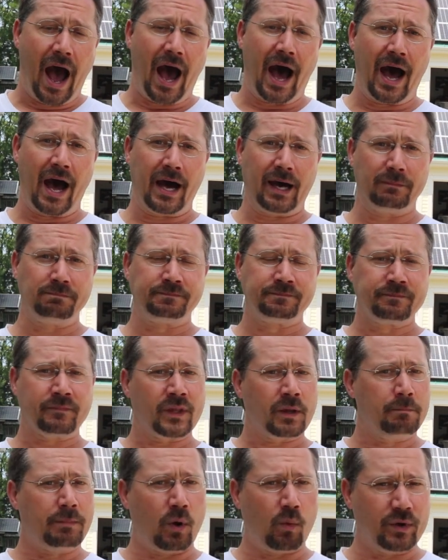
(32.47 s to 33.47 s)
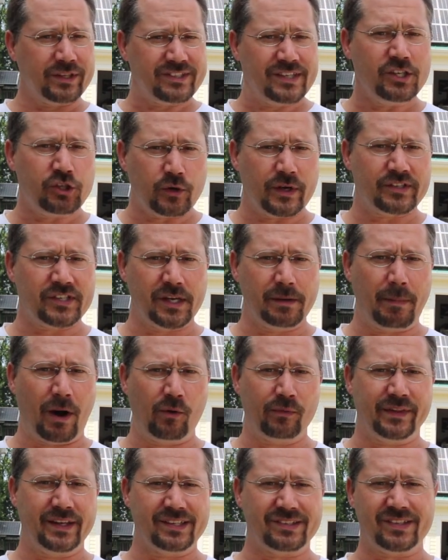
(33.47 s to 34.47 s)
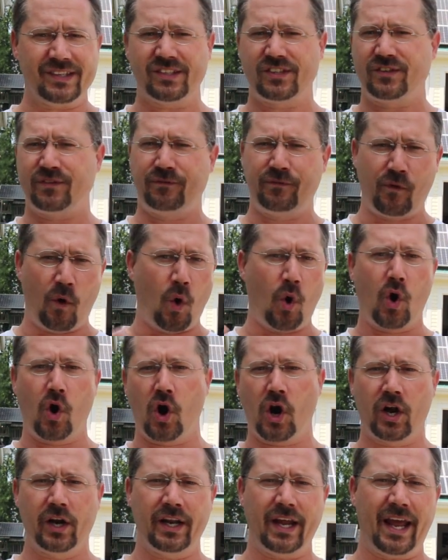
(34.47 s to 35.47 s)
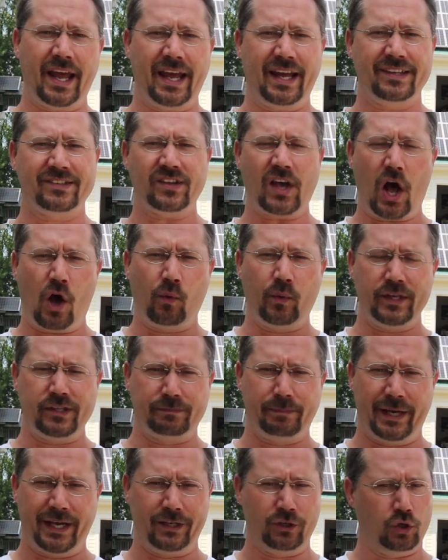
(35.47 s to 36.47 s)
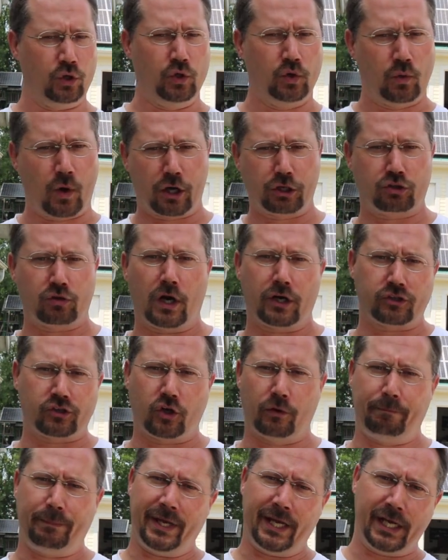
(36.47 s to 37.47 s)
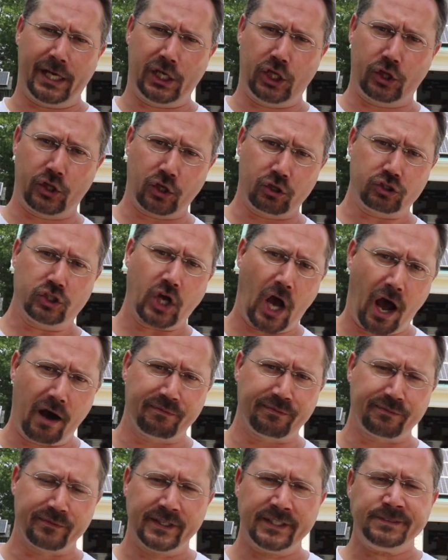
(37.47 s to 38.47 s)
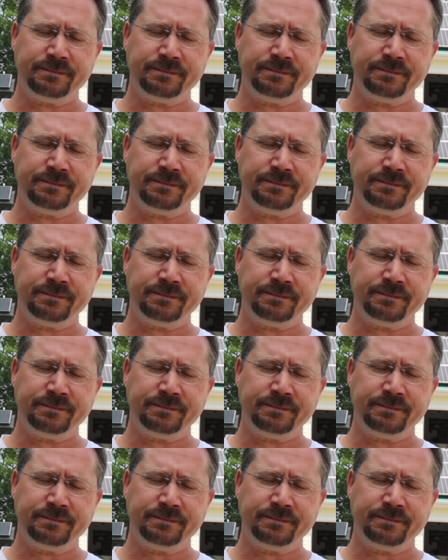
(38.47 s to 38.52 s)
Um, but what's interesting about this is Ford has always been, ooh, our trucks are big, they're tough.